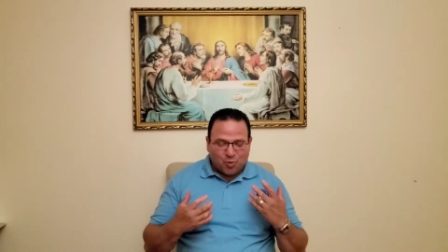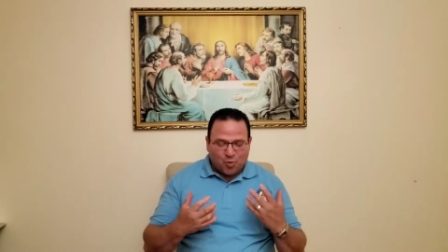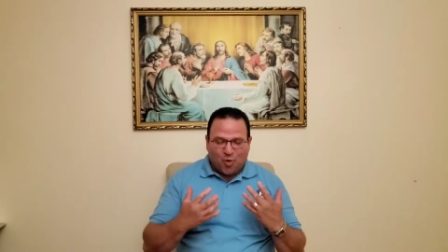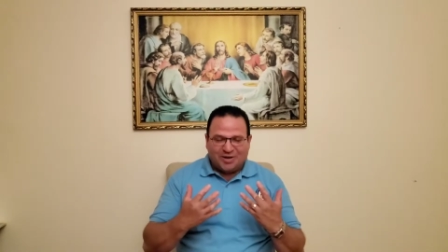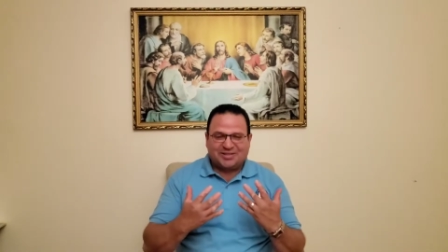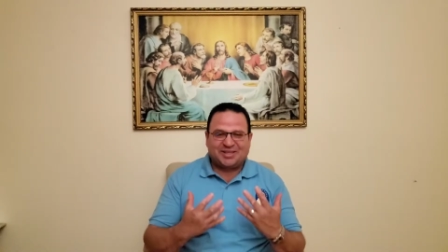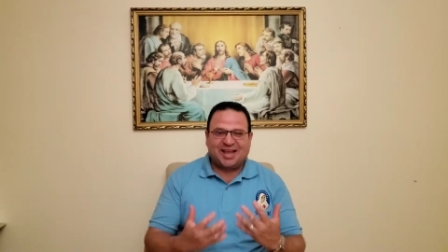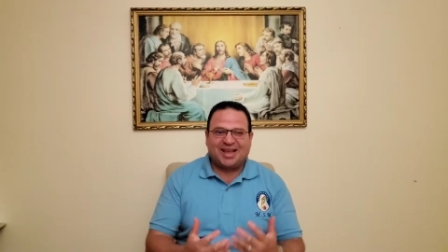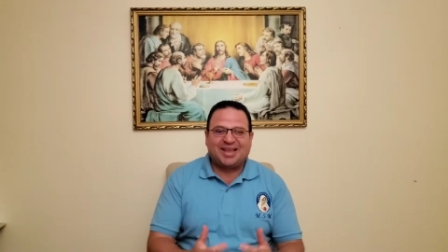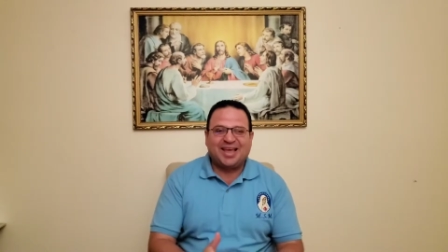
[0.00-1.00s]

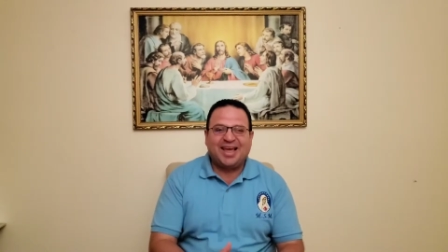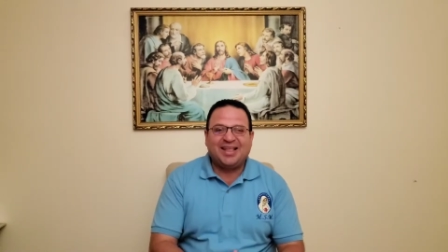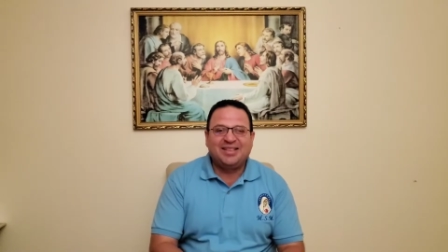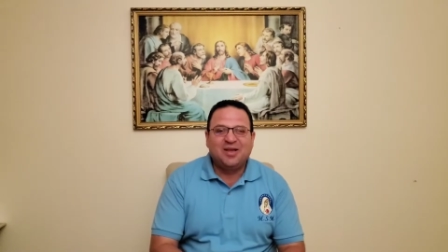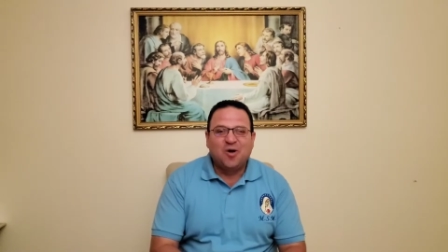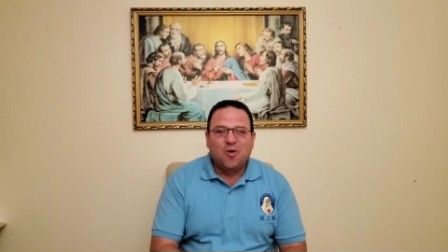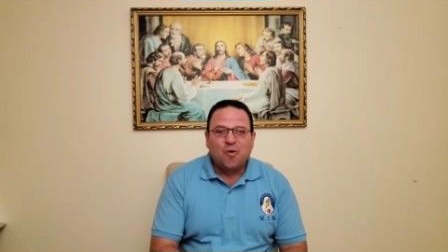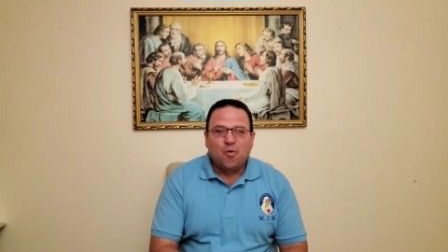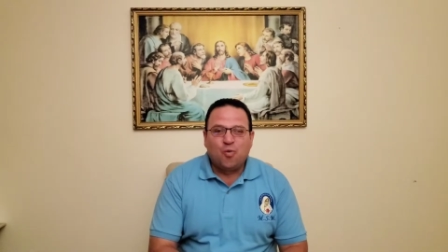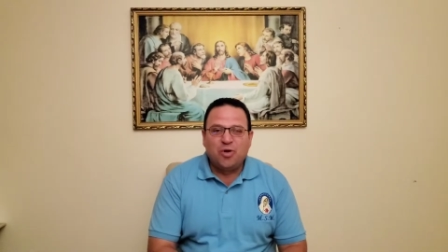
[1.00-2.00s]
Once again,
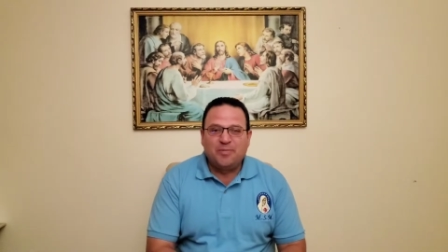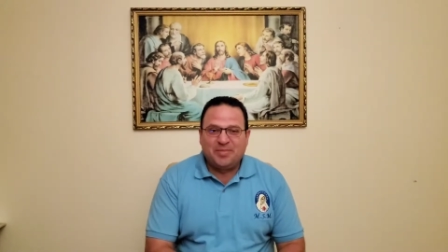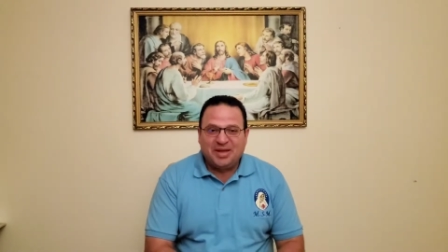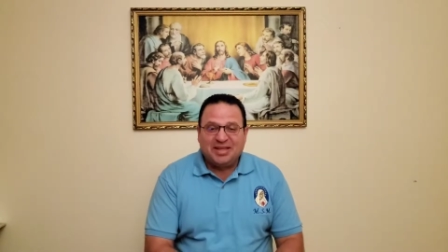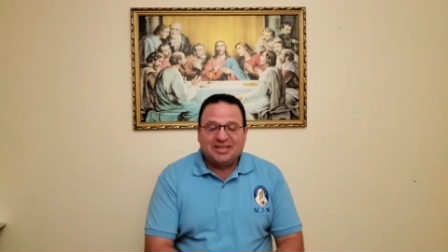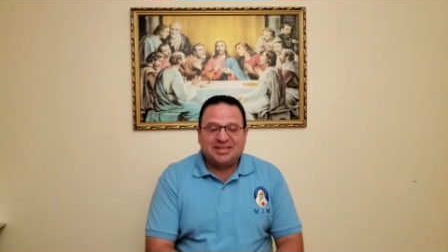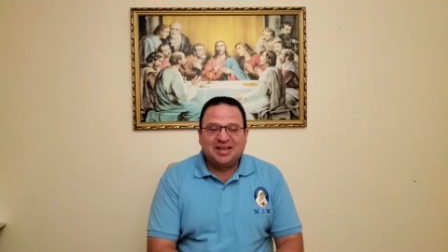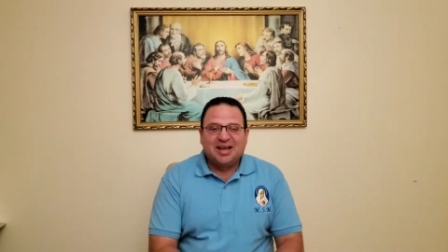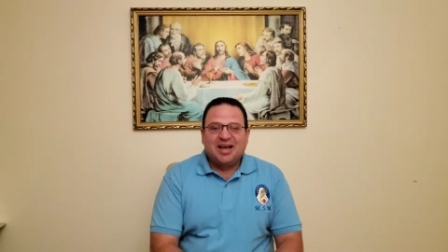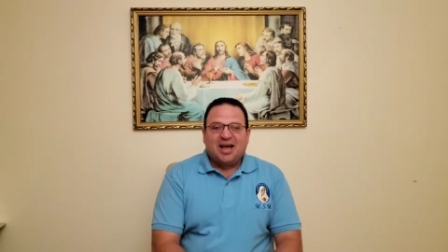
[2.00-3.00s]
we
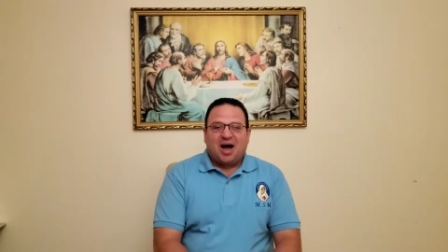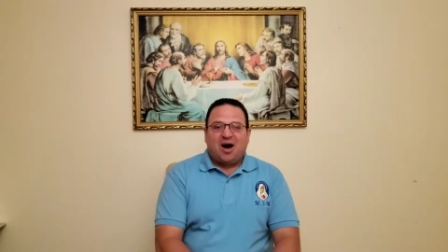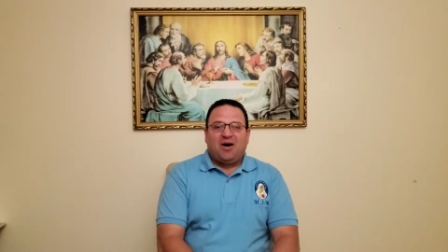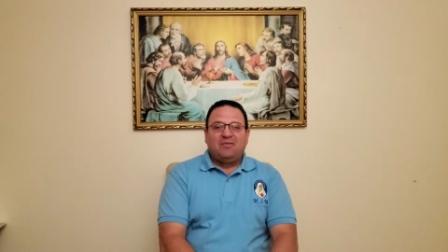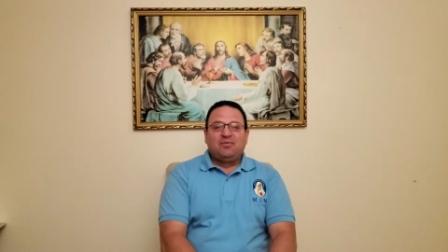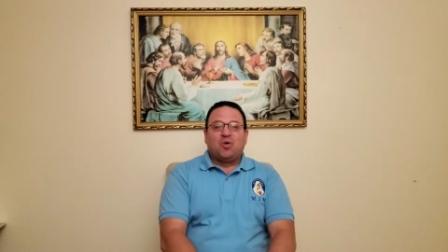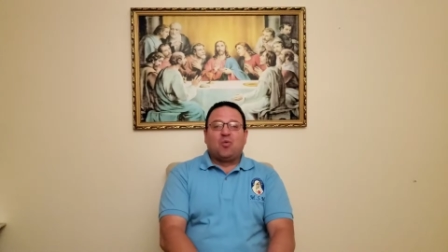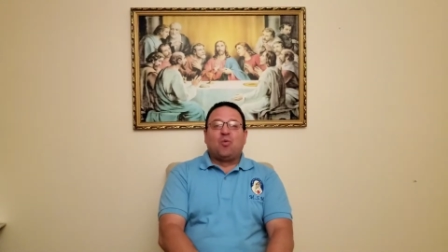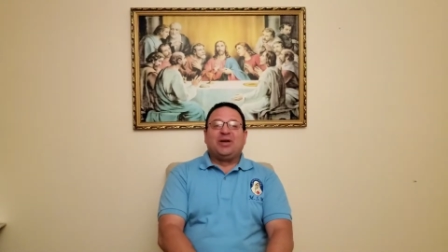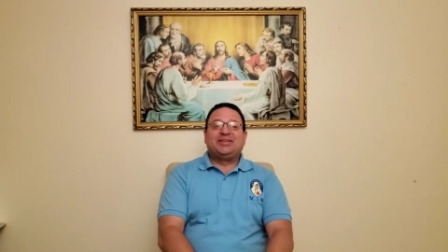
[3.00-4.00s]
meet on
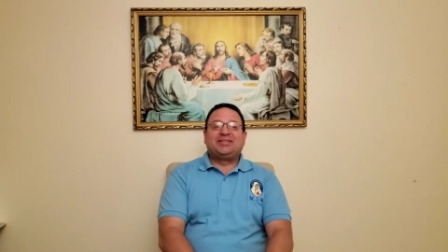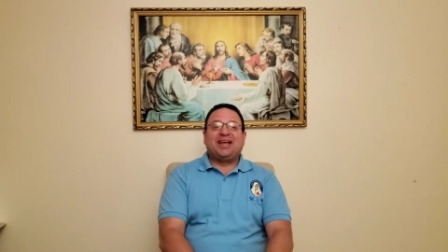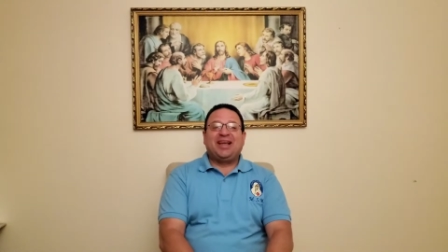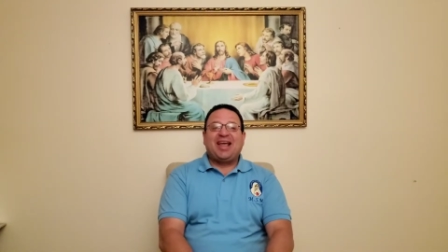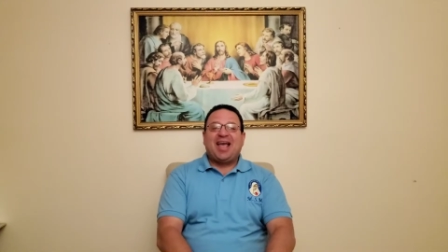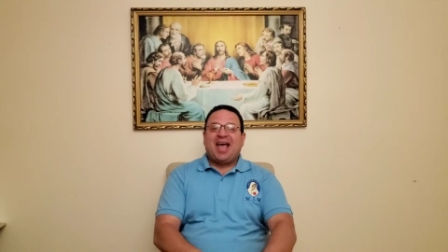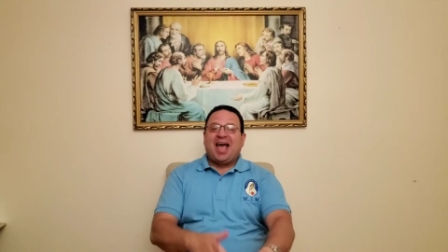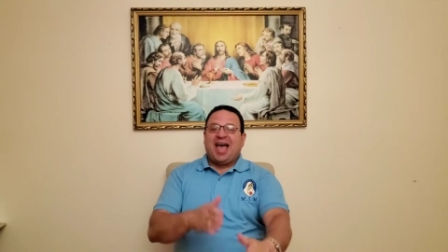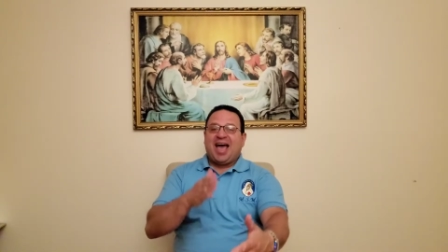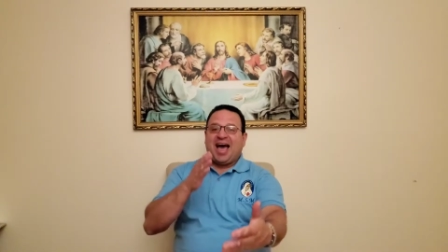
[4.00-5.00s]
Wednesday,
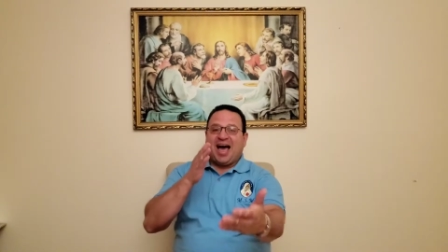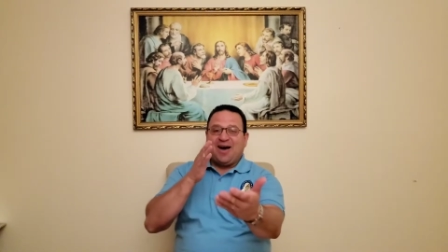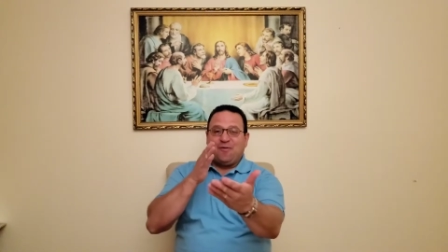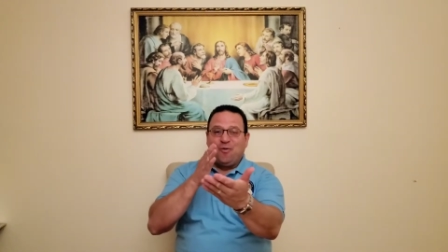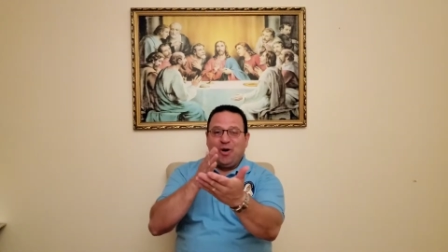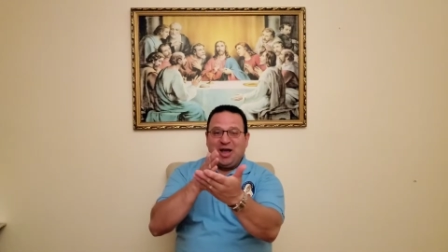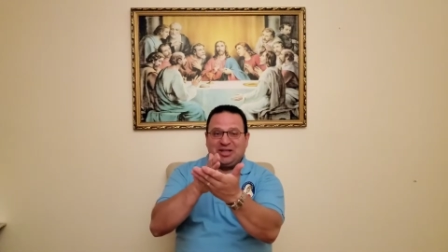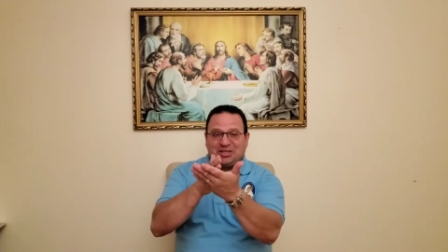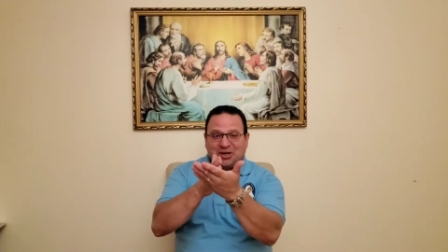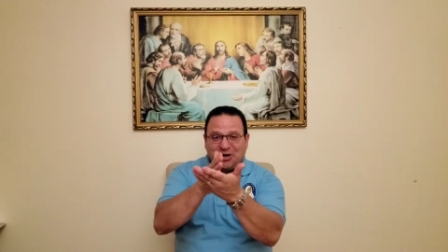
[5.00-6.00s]

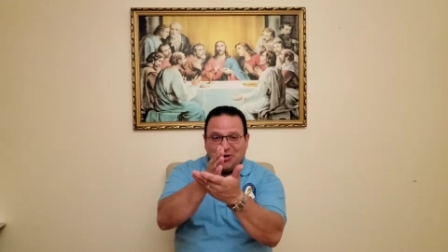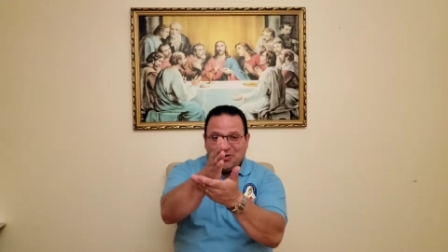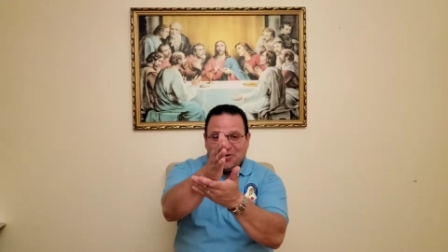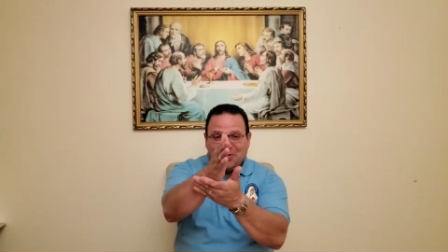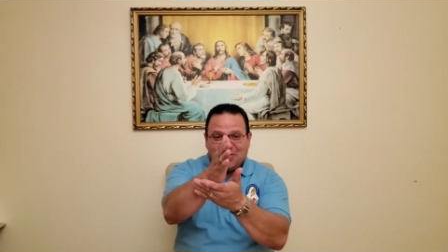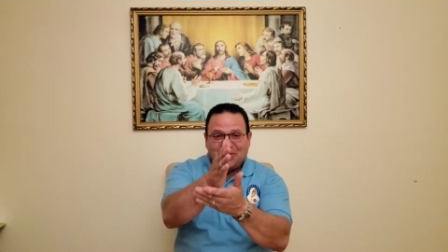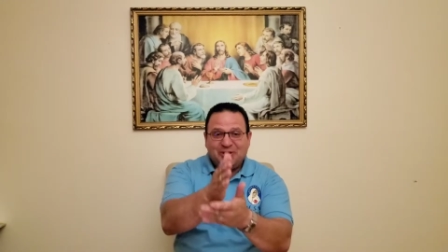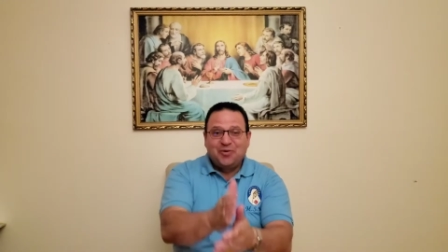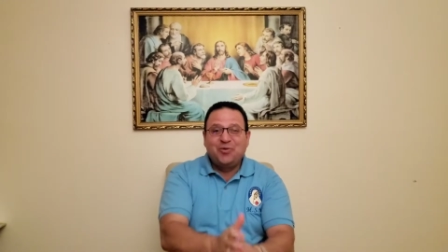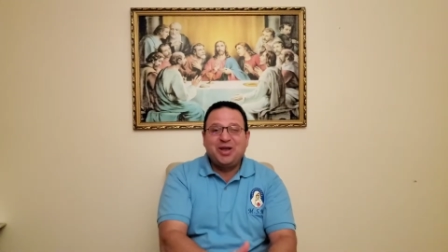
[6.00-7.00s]
halfway through
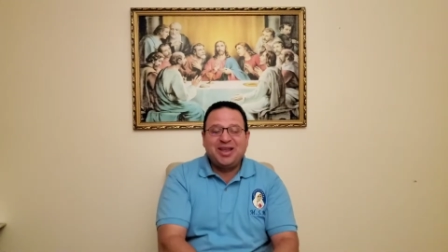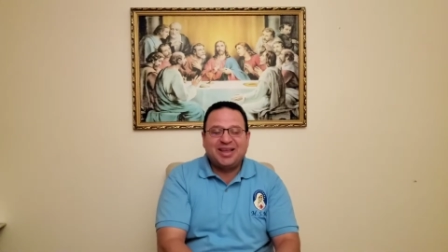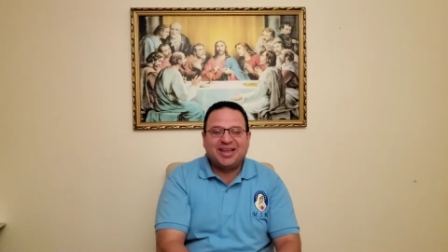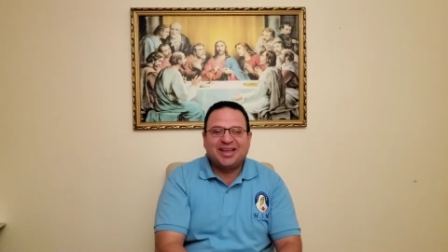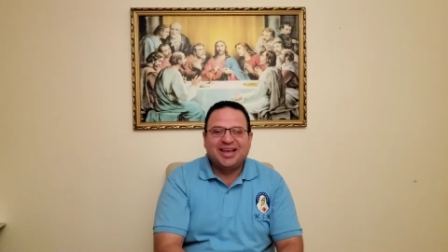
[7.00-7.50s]
the week.